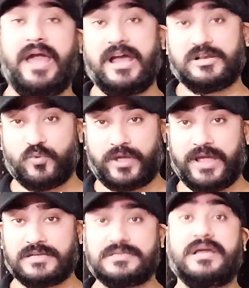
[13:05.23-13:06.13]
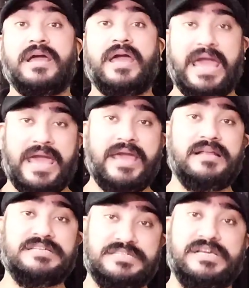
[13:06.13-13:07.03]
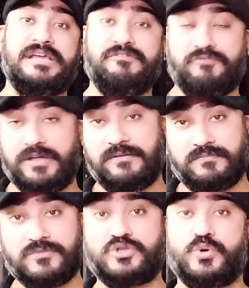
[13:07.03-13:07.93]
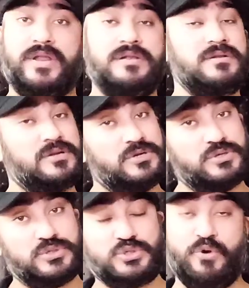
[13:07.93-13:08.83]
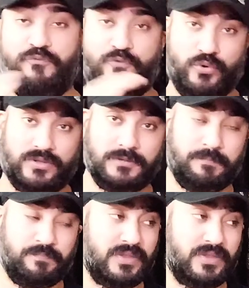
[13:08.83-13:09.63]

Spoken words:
advocate ADV, so on and so forth.